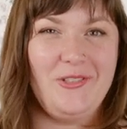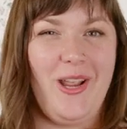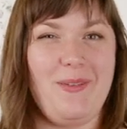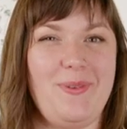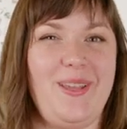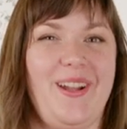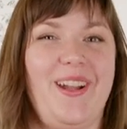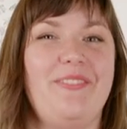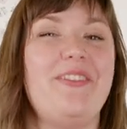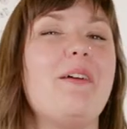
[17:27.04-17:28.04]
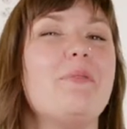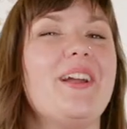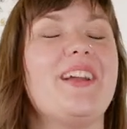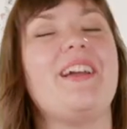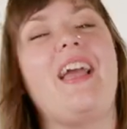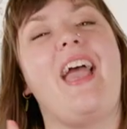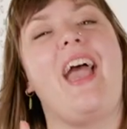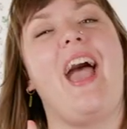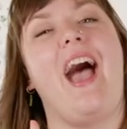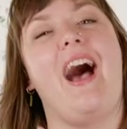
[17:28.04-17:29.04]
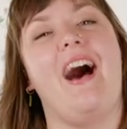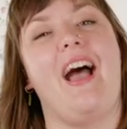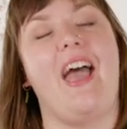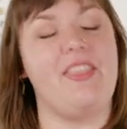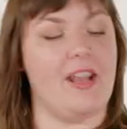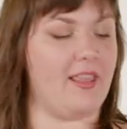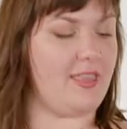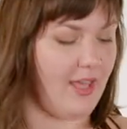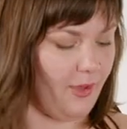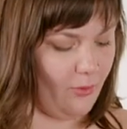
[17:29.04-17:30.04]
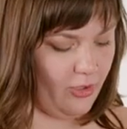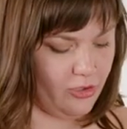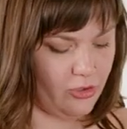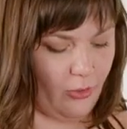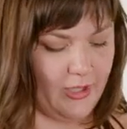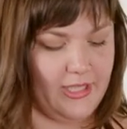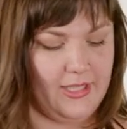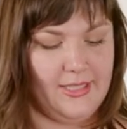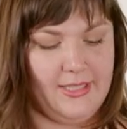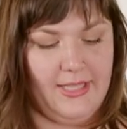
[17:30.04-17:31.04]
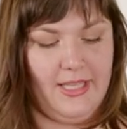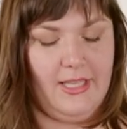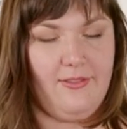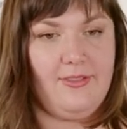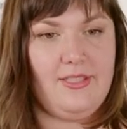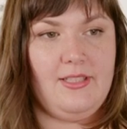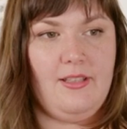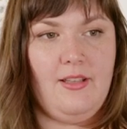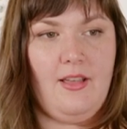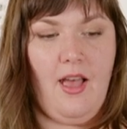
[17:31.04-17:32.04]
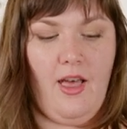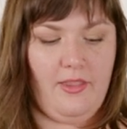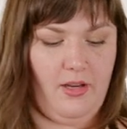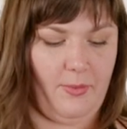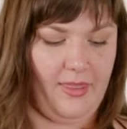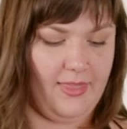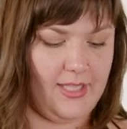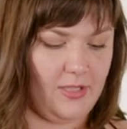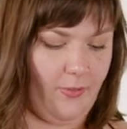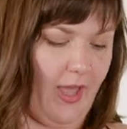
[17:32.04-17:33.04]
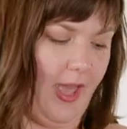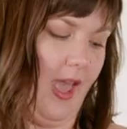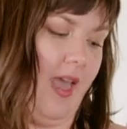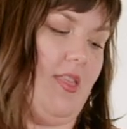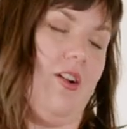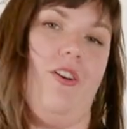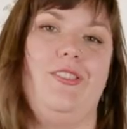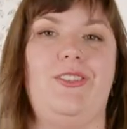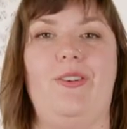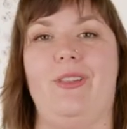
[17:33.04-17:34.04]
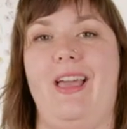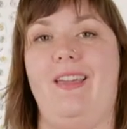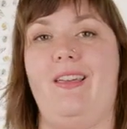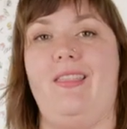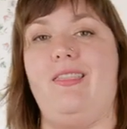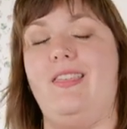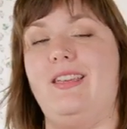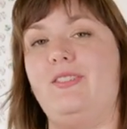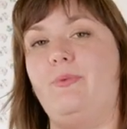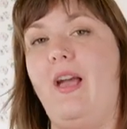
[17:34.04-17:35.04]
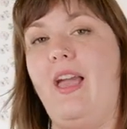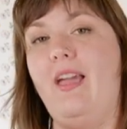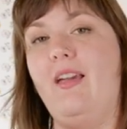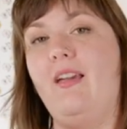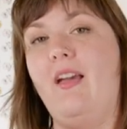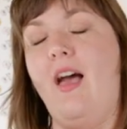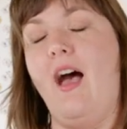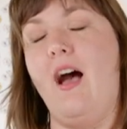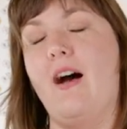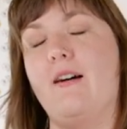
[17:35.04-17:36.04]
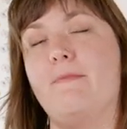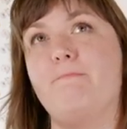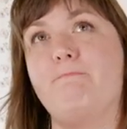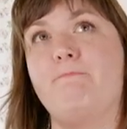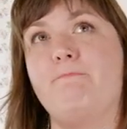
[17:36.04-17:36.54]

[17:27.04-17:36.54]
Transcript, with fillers: drapier fabric, uh, and then I think I will shorten the sleeves a little bit this way and then also like this way. Um,